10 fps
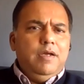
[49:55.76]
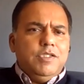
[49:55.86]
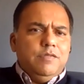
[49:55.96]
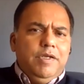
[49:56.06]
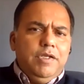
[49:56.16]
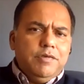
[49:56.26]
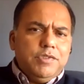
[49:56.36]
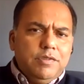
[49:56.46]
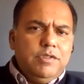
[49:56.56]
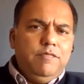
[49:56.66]
which is a very
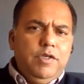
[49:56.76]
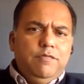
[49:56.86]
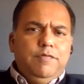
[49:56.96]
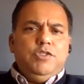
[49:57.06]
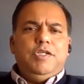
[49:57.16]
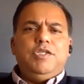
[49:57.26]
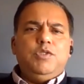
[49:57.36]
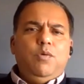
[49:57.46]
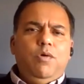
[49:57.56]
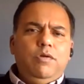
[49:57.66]
restricted way of functioning.
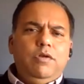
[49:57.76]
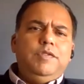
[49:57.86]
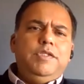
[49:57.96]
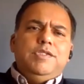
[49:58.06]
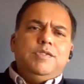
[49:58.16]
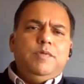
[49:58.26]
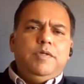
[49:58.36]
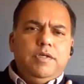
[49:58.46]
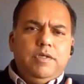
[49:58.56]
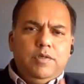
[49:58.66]
So all of these
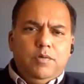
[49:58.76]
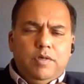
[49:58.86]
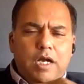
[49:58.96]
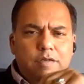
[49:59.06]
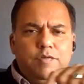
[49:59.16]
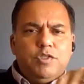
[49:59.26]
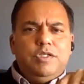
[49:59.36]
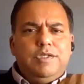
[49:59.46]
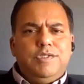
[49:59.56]
were, you know, artificial